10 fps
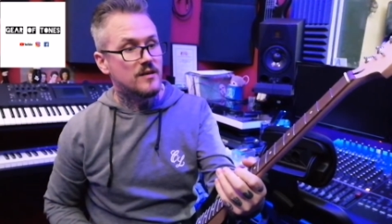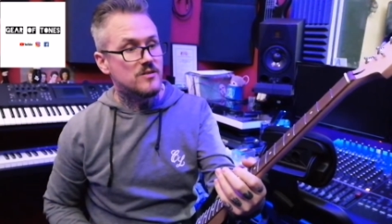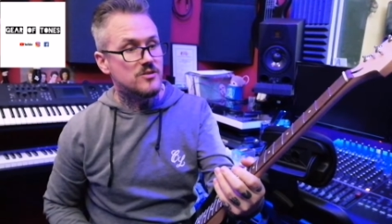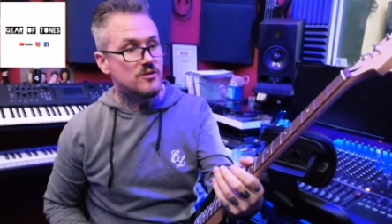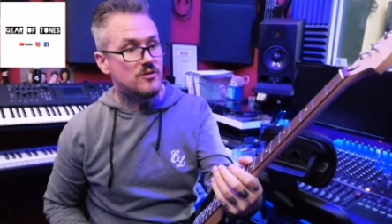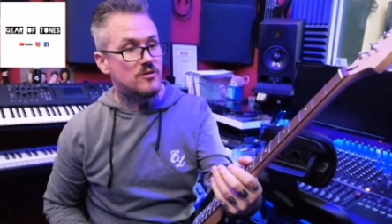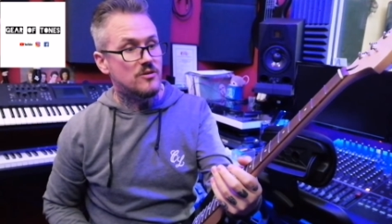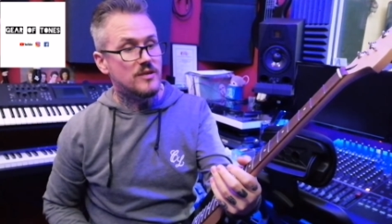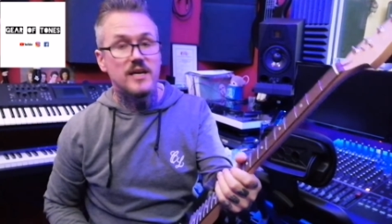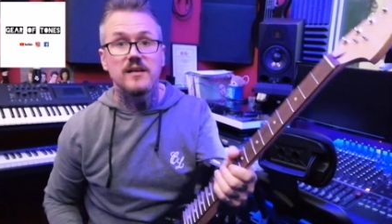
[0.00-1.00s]

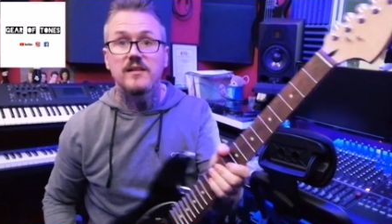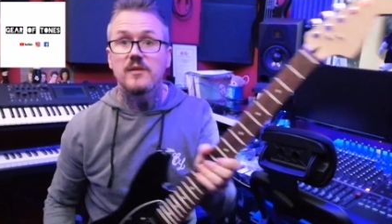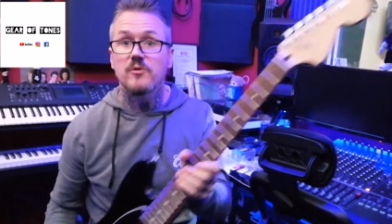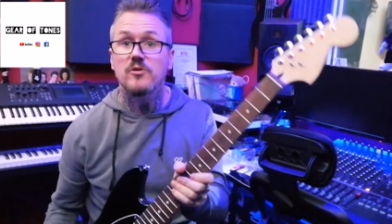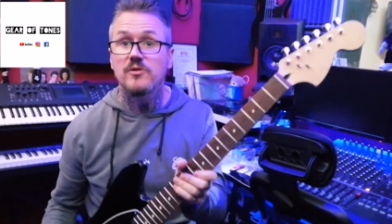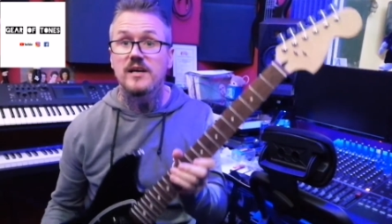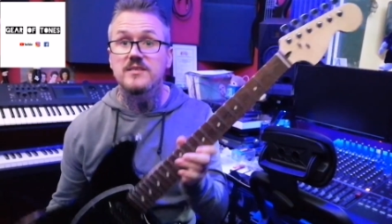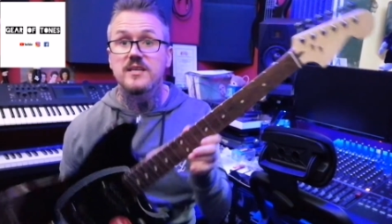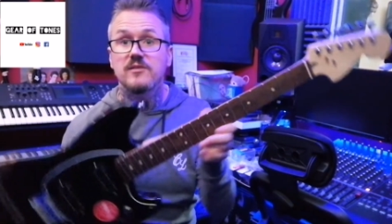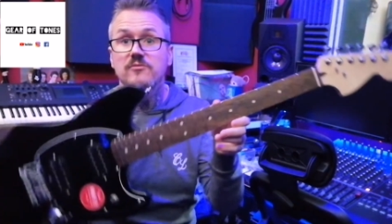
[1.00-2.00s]
so yeah, there we go.
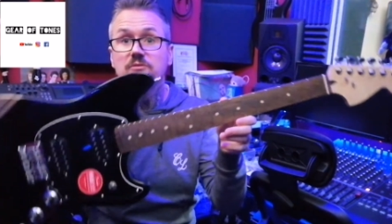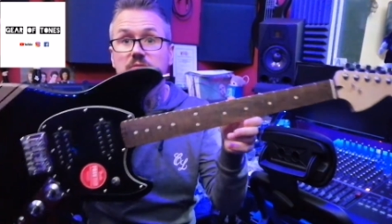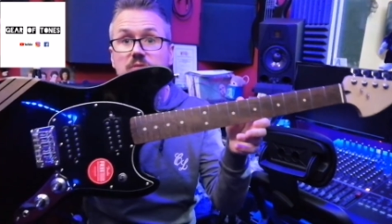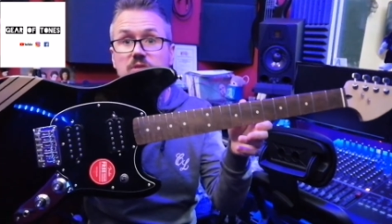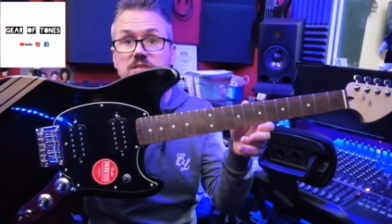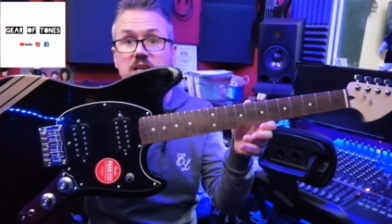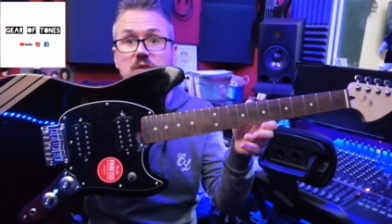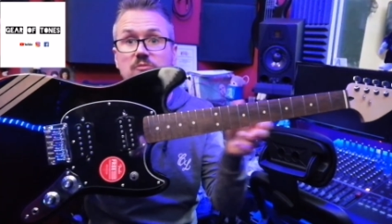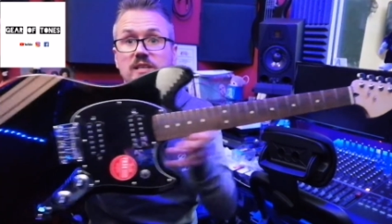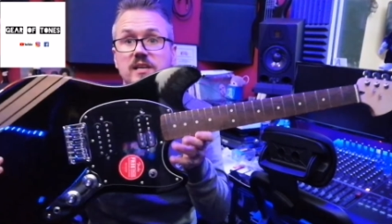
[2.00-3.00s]
That's it. Set
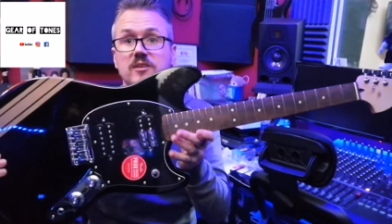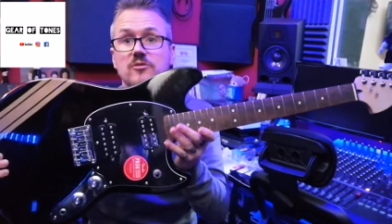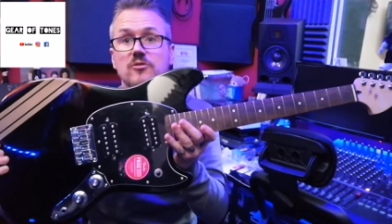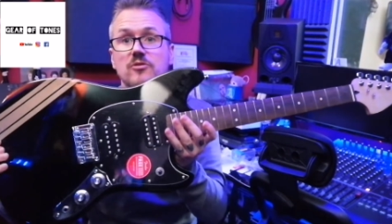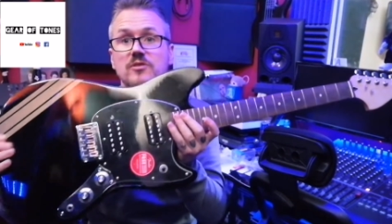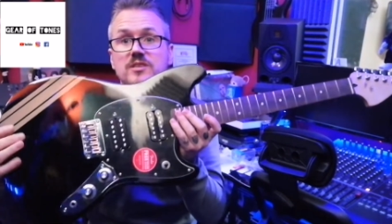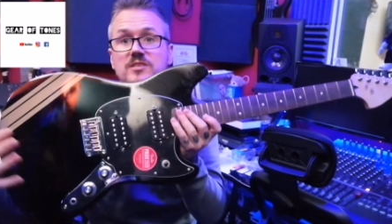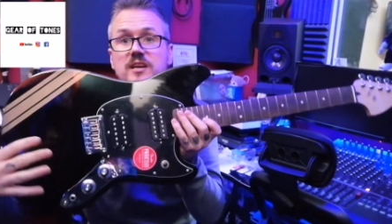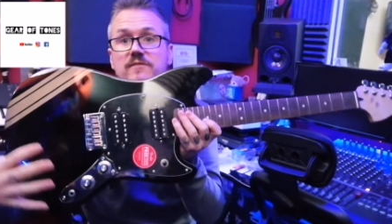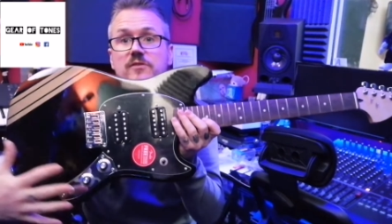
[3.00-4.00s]
up ready to go. As I
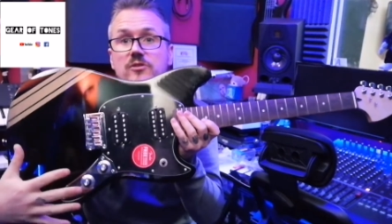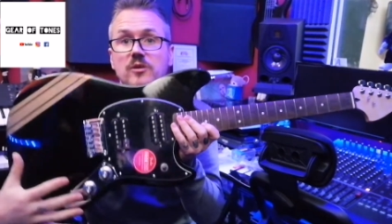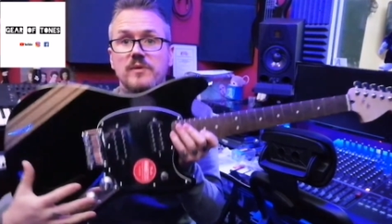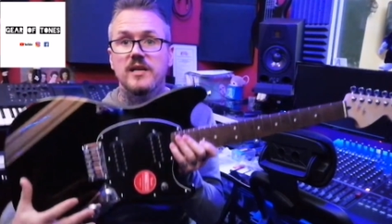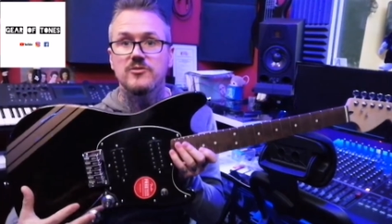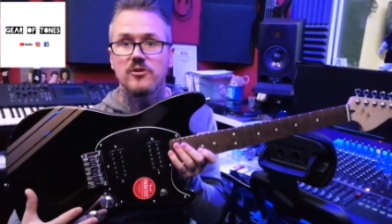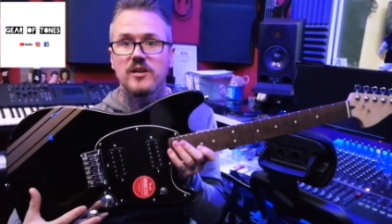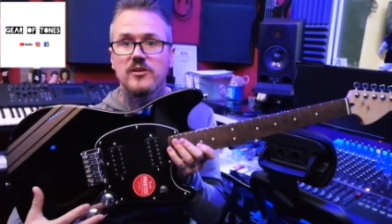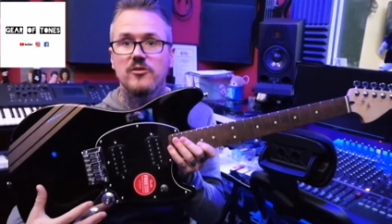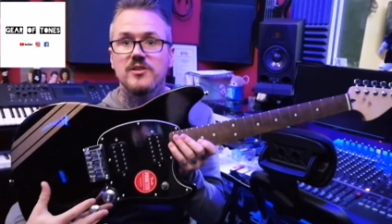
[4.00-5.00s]
say, a few of the upgrades are
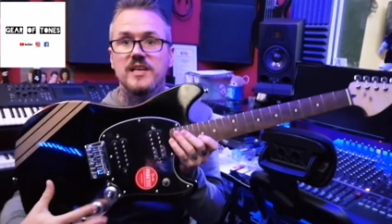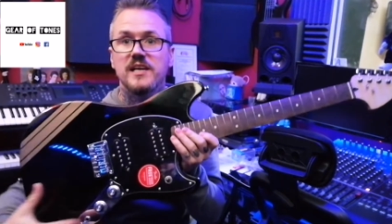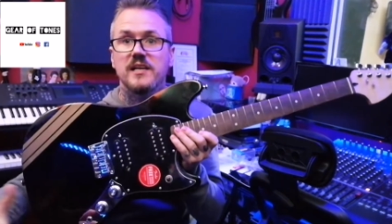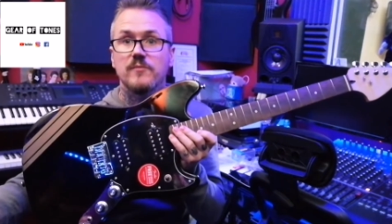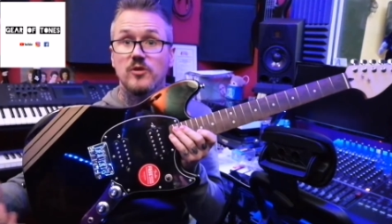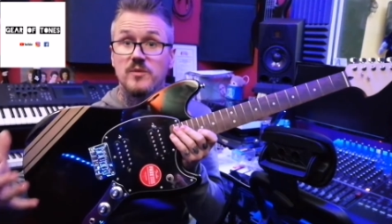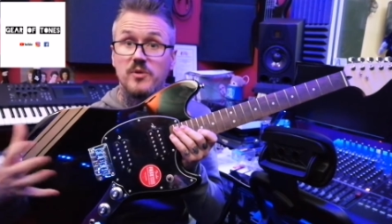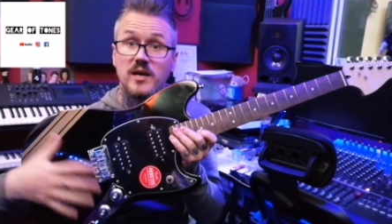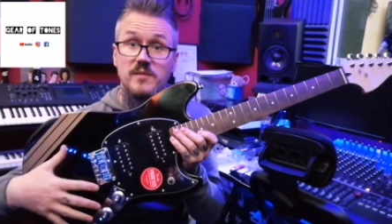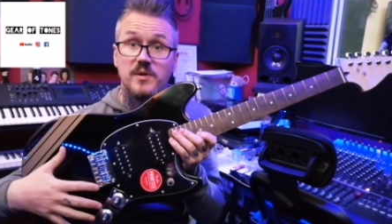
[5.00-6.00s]
already on there. I'm going to
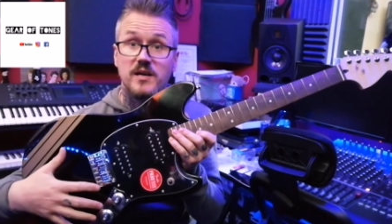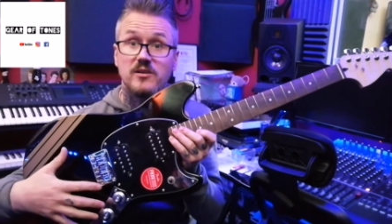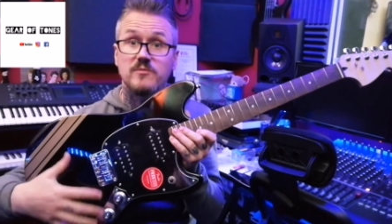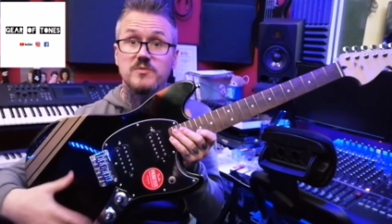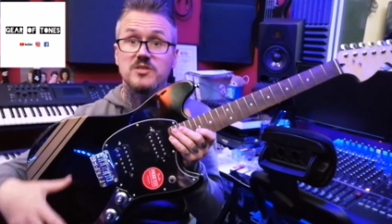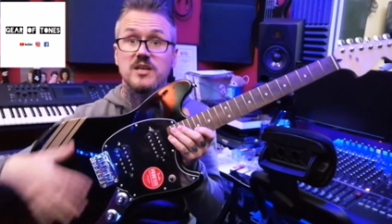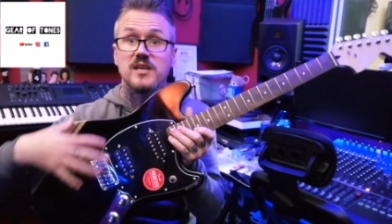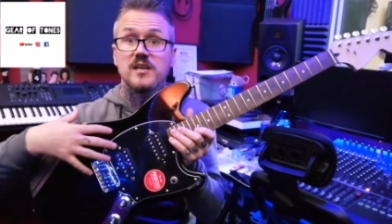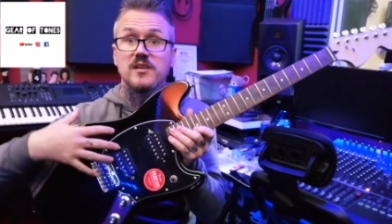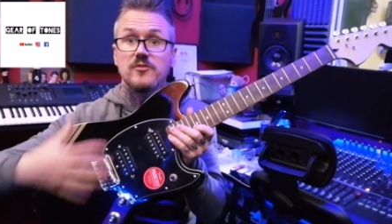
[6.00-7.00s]
put in the pickups,
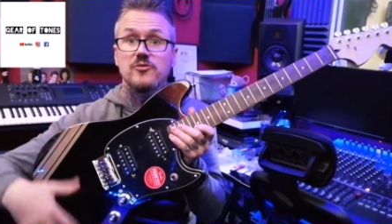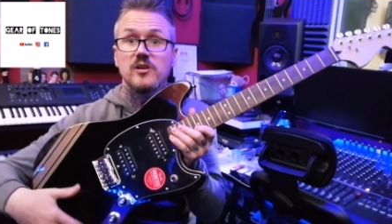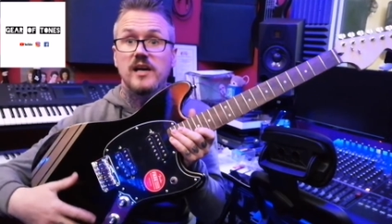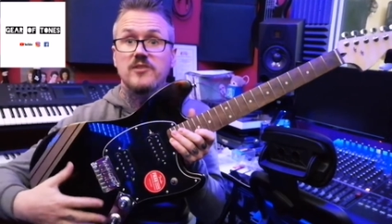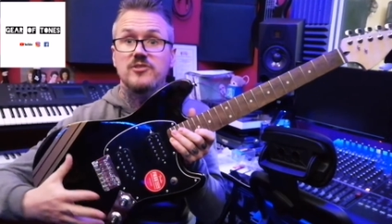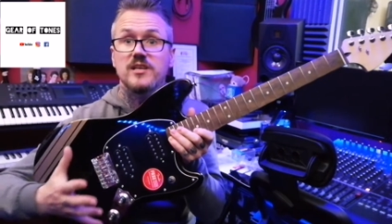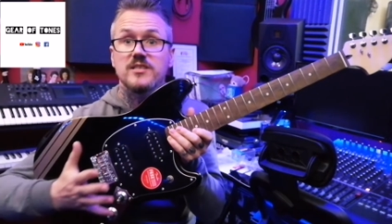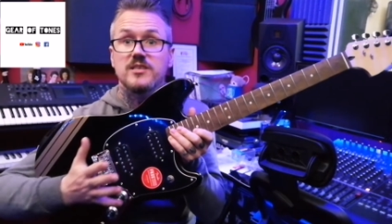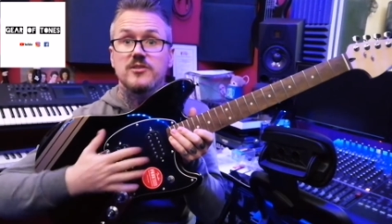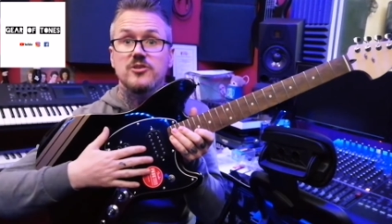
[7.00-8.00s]
the new
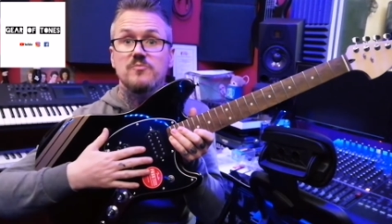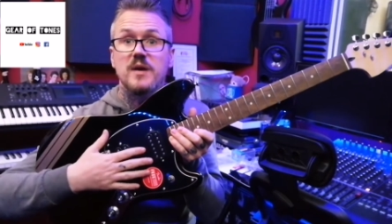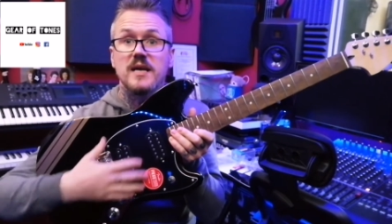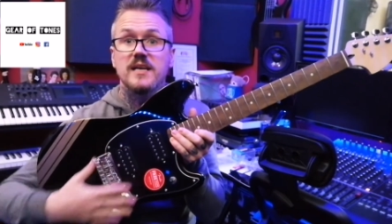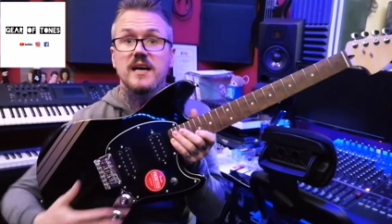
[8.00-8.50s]
electrics, the new pick